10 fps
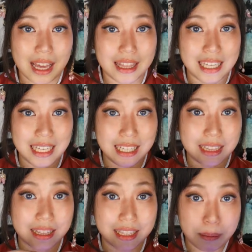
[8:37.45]
The
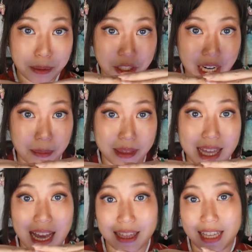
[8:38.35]
ellipse shape
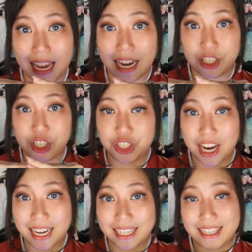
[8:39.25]
that the ancient
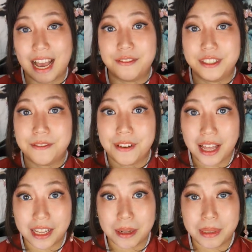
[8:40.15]
Chinese have
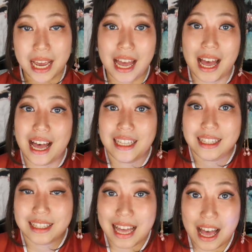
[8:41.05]
developed
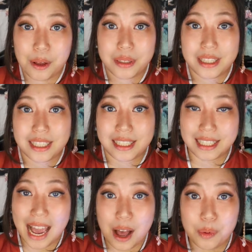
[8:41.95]
allows the
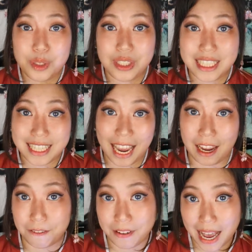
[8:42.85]
sound to
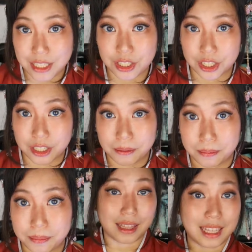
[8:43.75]
decay faster.
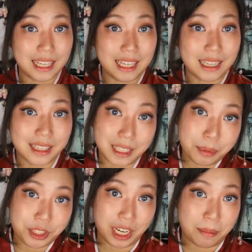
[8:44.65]
The ellipse
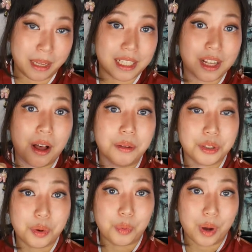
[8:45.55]
shape is
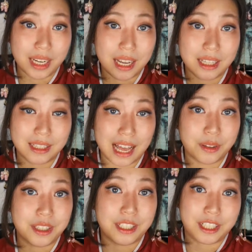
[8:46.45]
also what
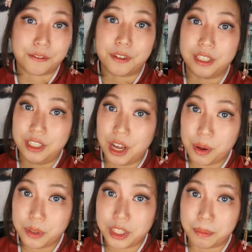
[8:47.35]
allows the different
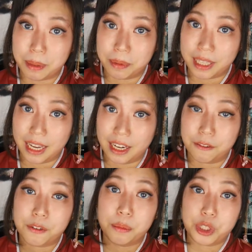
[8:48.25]
tones to be played
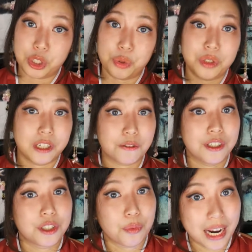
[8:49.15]
from two
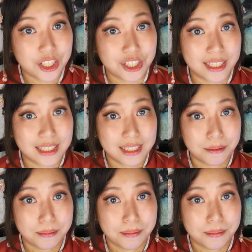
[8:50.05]
different directions.